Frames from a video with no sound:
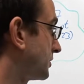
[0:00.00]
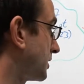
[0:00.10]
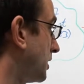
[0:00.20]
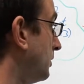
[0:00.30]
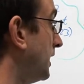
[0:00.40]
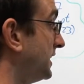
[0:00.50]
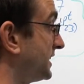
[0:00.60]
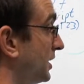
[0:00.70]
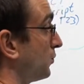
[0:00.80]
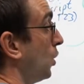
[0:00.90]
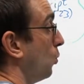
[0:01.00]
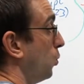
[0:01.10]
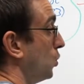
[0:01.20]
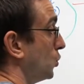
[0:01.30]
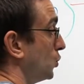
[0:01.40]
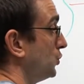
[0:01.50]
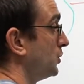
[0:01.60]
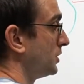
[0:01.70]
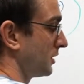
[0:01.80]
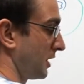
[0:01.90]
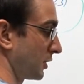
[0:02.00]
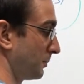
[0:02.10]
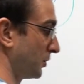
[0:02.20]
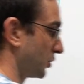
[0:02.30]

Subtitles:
So, instead of would, I'm going to put